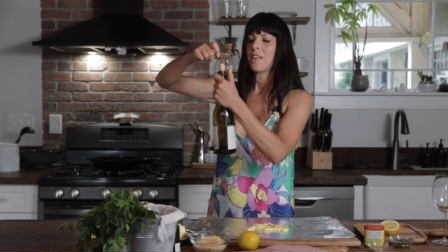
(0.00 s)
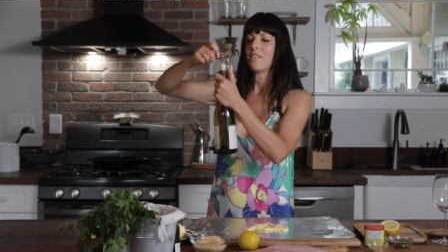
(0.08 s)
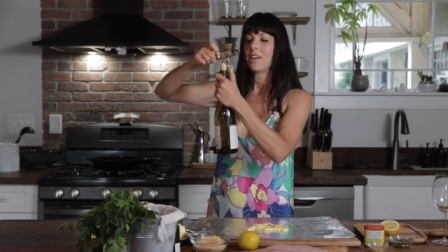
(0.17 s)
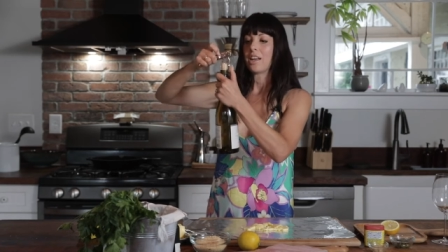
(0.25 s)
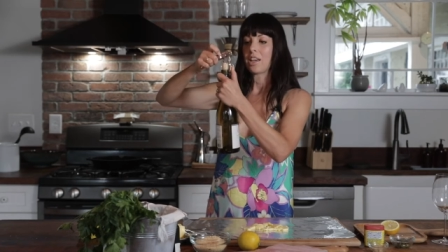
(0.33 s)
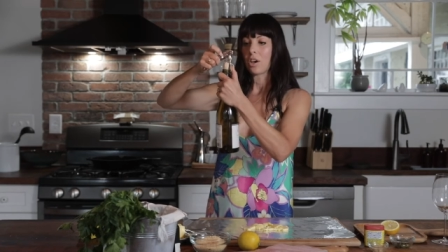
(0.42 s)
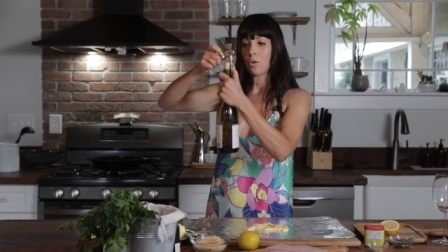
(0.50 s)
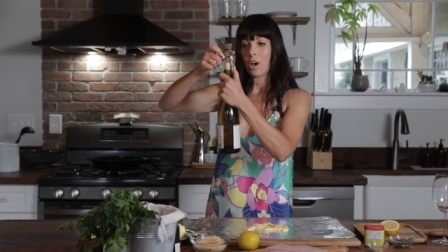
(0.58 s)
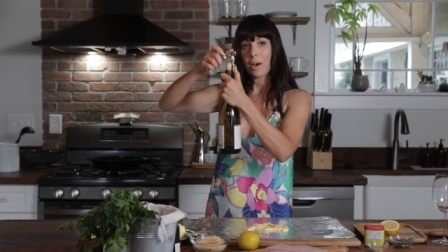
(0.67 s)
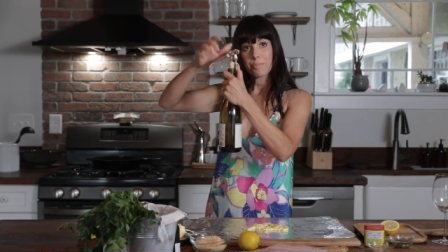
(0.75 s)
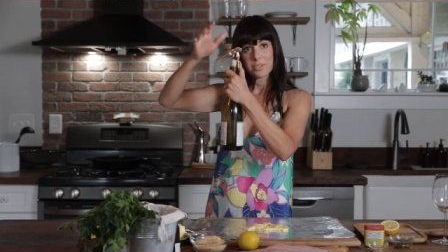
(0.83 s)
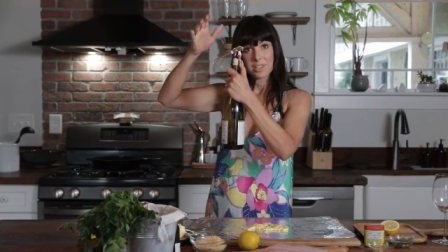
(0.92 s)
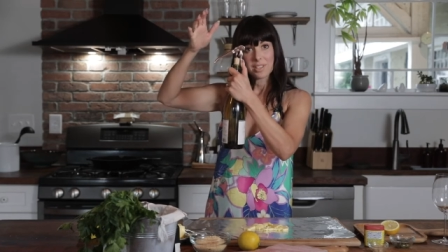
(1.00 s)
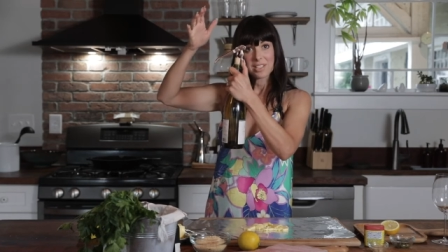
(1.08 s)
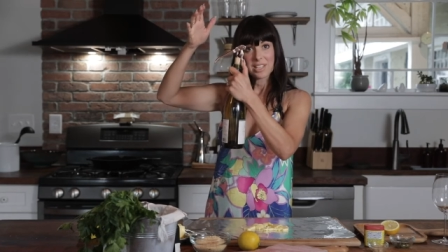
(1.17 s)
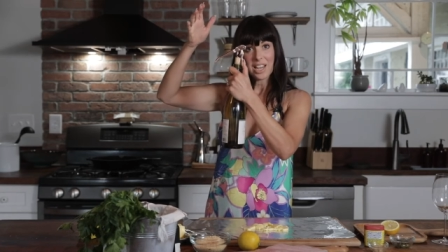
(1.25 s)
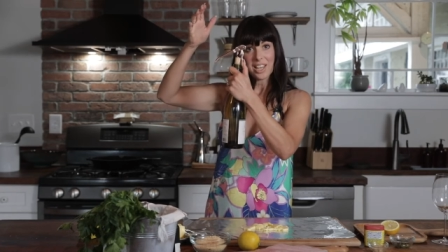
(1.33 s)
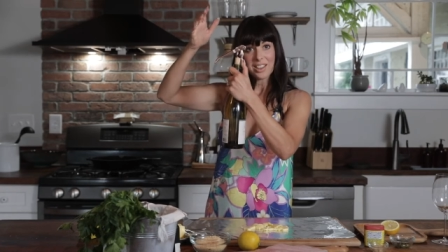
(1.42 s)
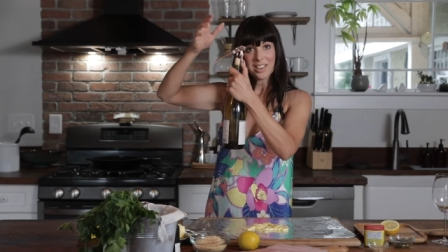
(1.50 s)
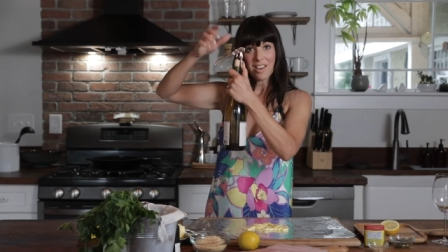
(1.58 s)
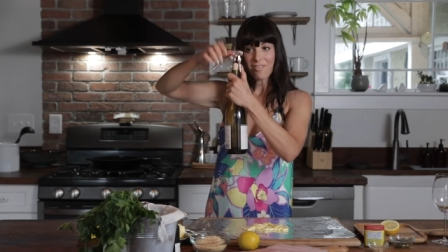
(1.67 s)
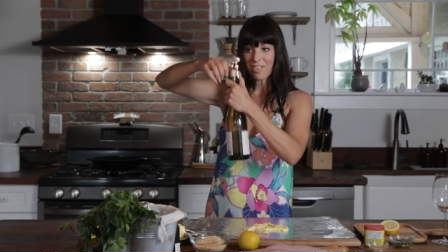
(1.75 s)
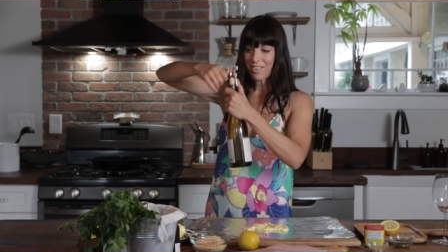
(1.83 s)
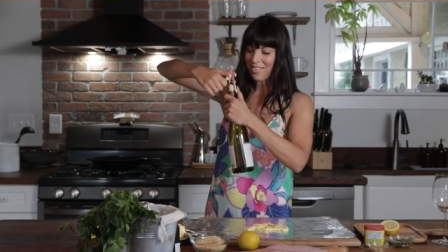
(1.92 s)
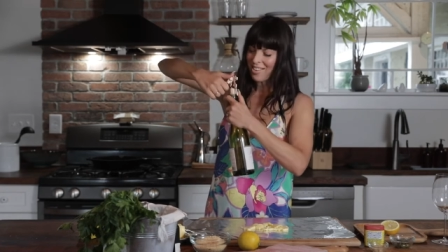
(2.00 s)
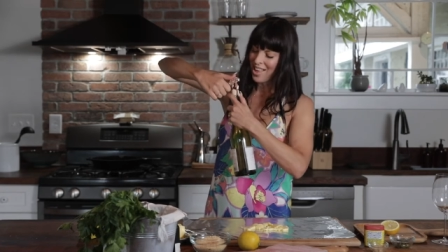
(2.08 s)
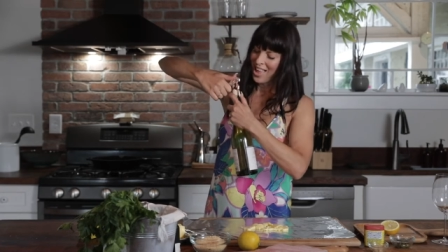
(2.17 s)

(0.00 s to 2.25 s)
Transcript: Then I go up to the second lever